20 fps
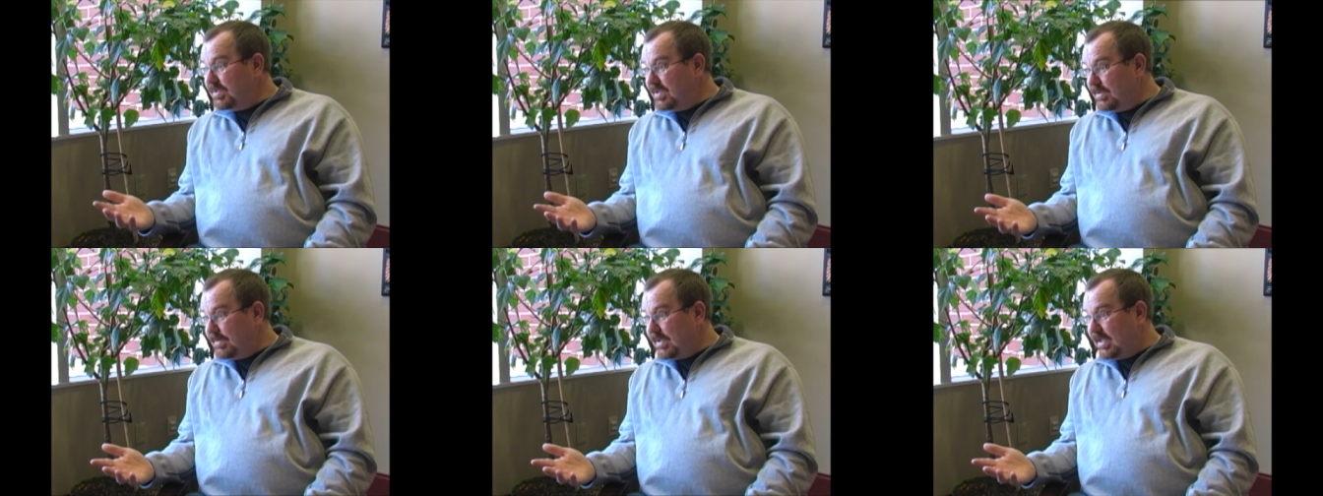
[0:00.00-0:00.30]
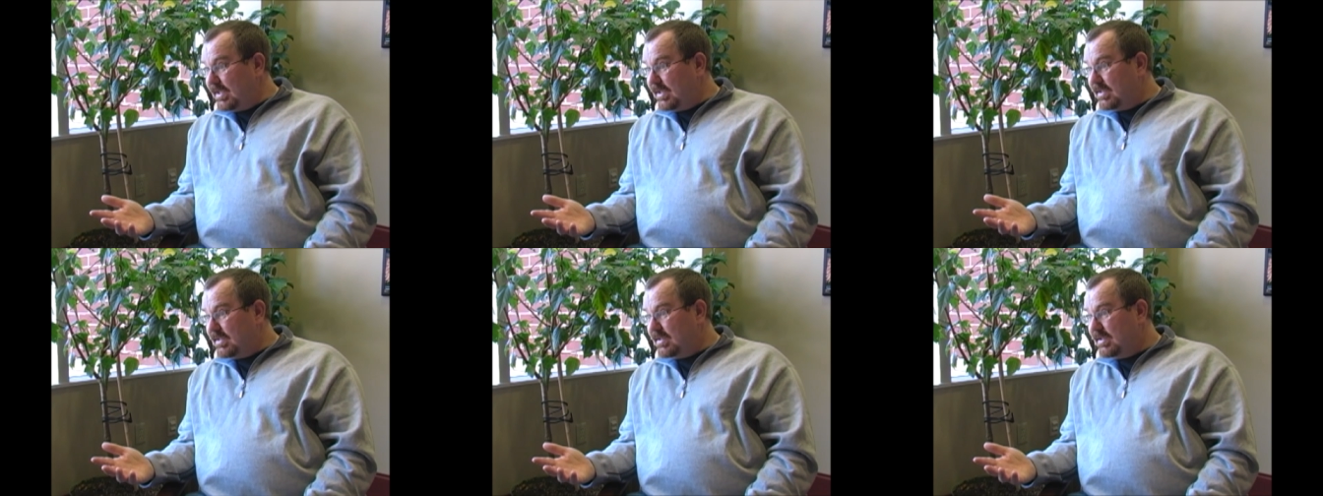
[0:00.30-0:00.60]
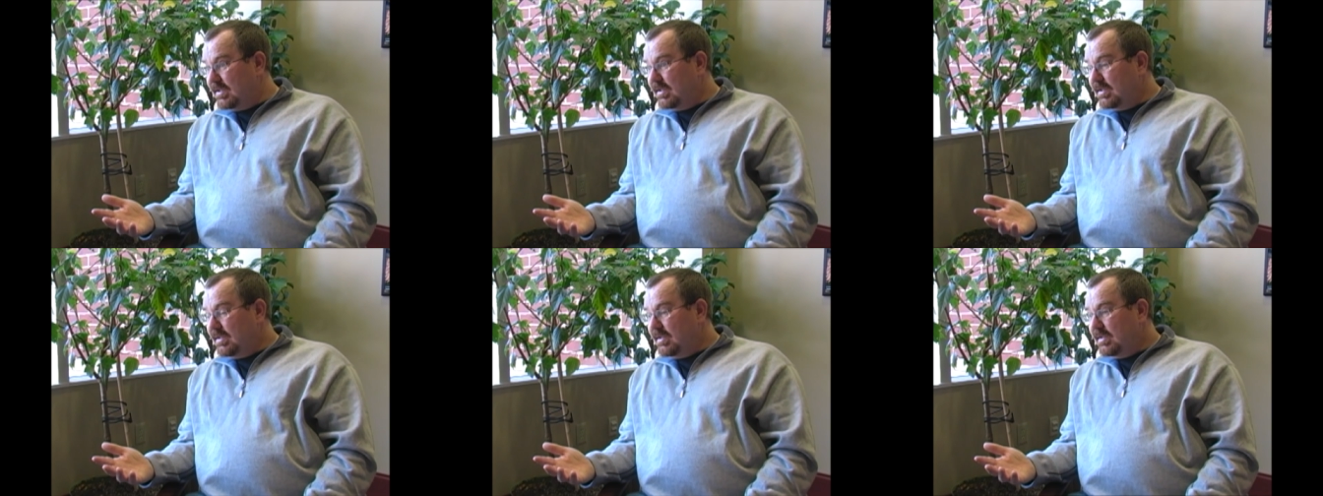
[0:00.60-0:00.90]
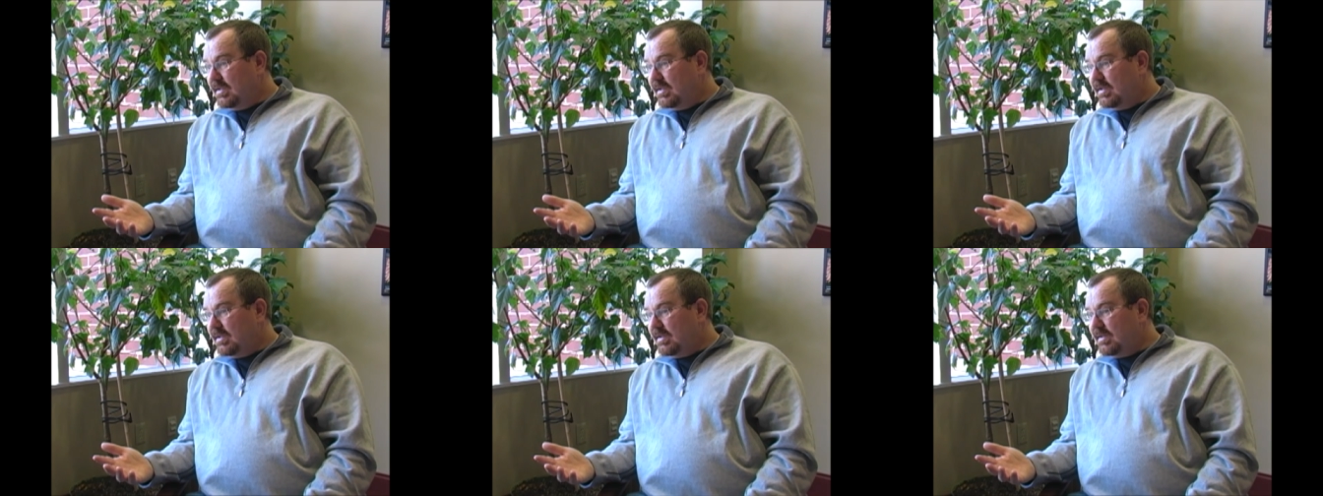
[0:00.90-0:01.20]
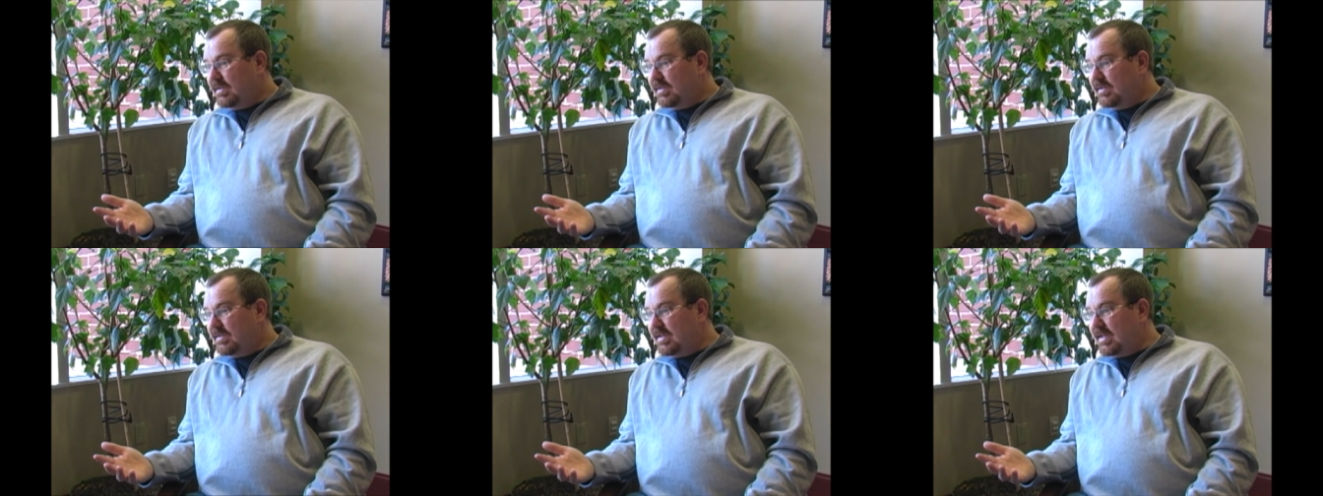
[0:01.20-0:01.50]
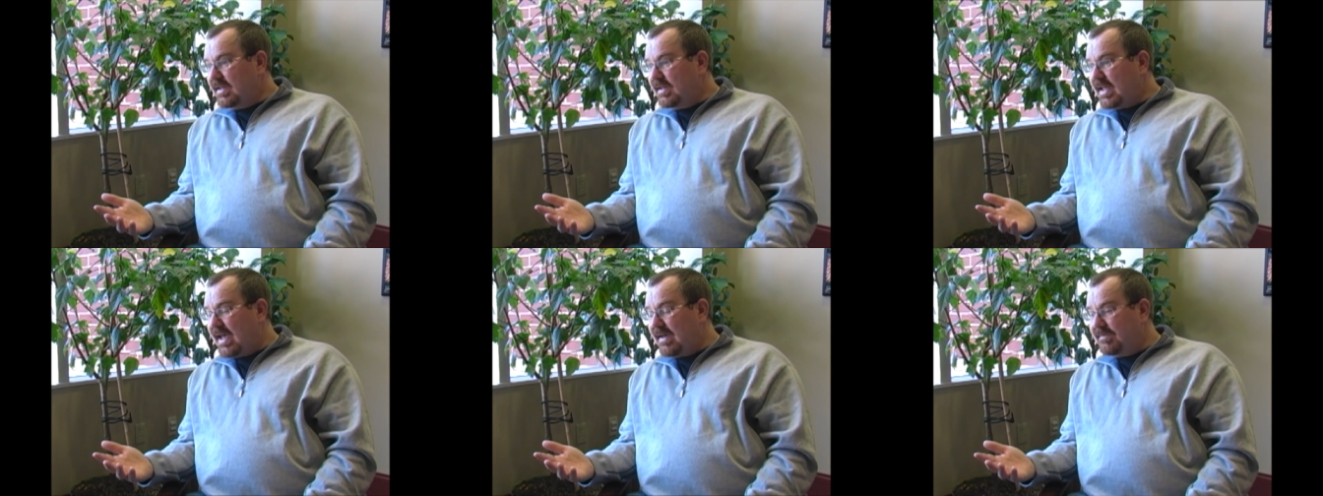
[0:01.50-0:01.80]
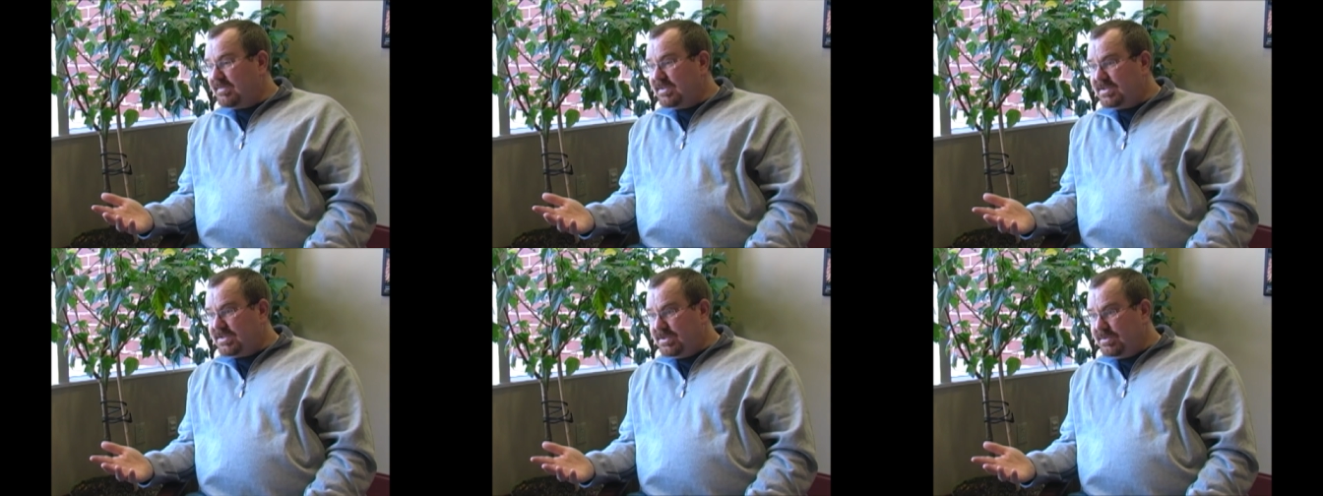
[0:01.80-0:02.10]
to make
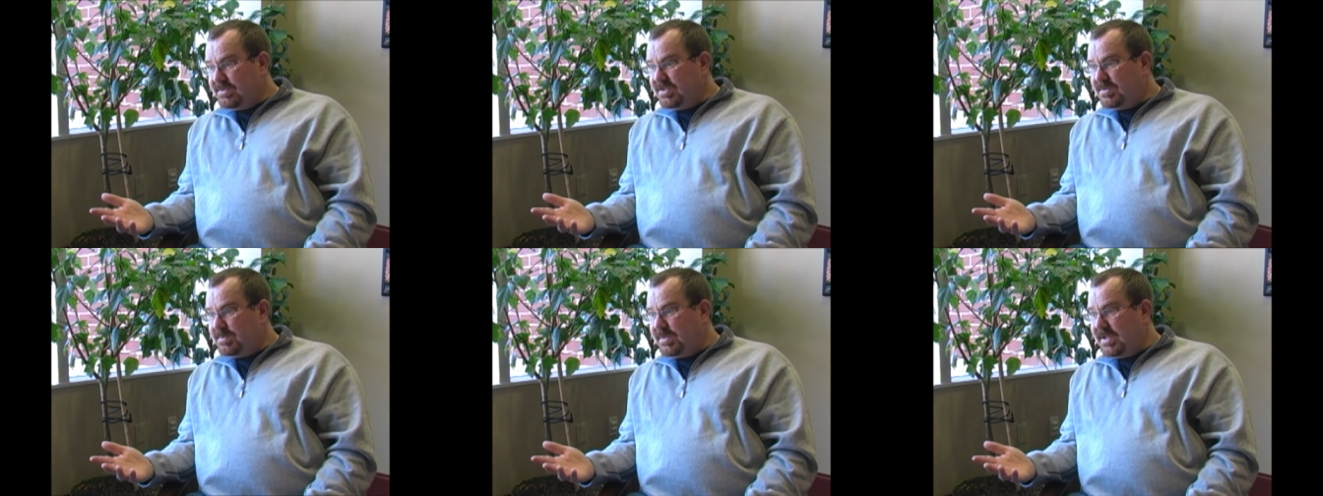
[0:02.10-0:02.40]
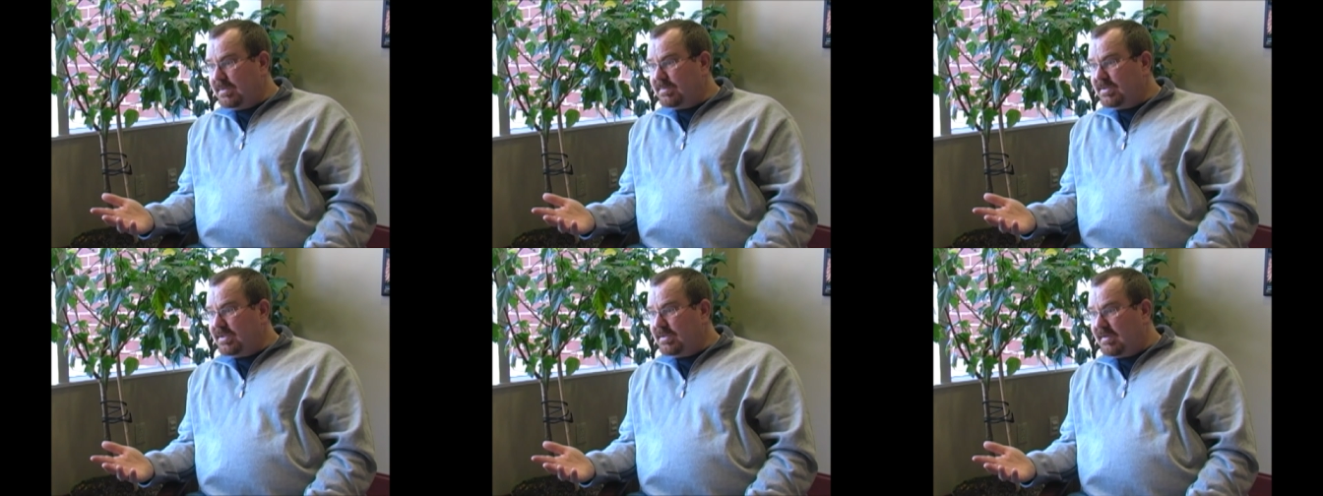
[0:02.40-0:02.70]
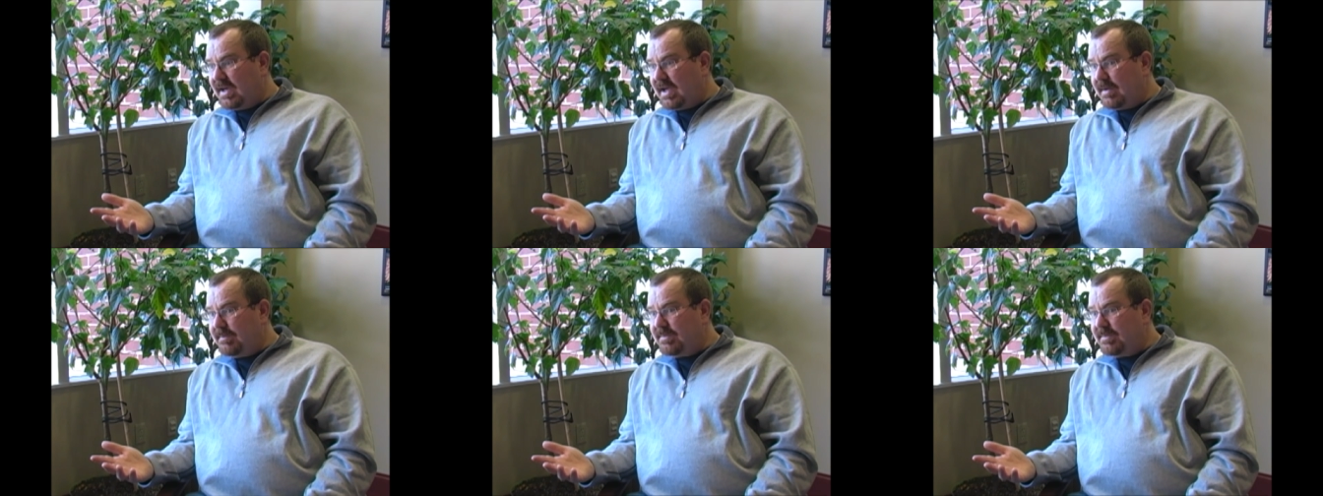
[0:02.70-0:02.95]
have the students be able to grab